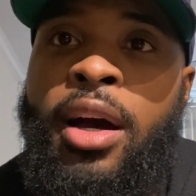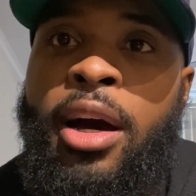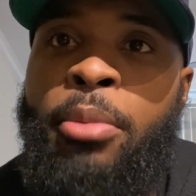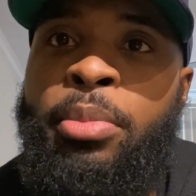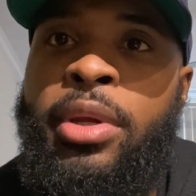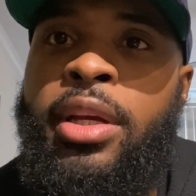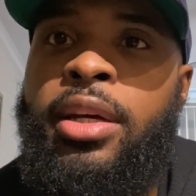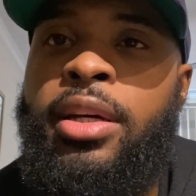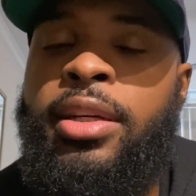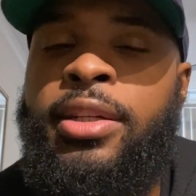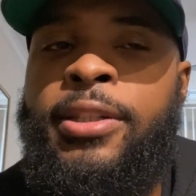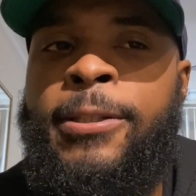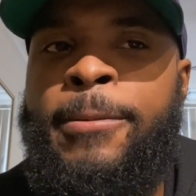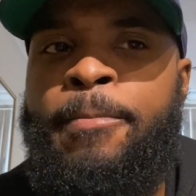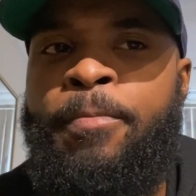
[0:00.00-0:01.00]

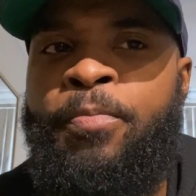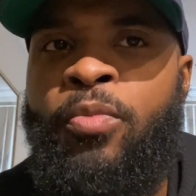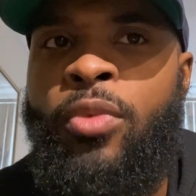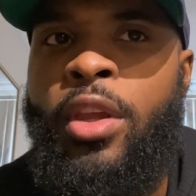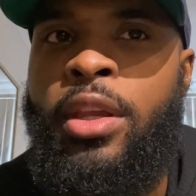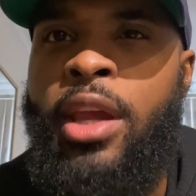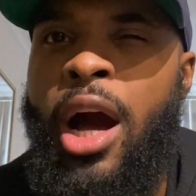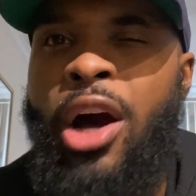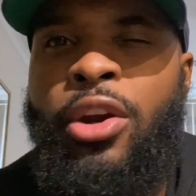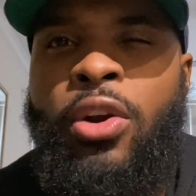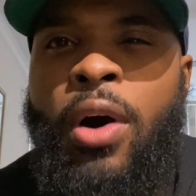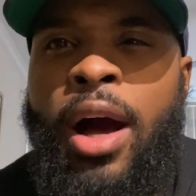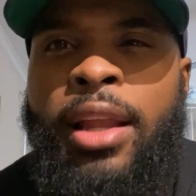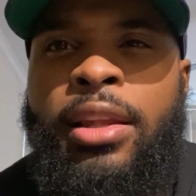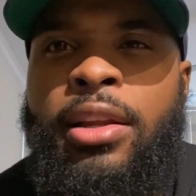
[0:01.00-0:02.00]
because y'all know
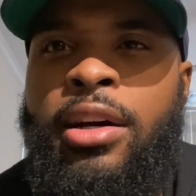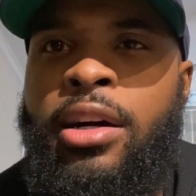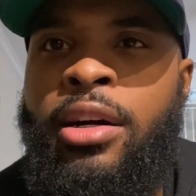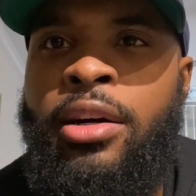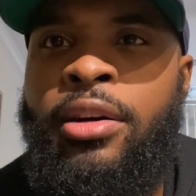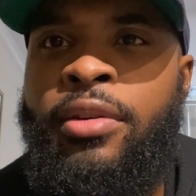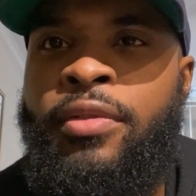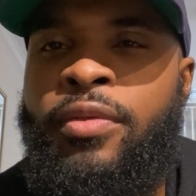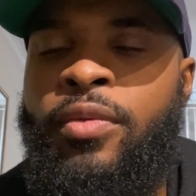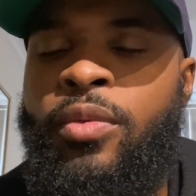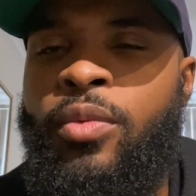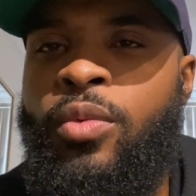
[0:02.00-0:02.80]
I love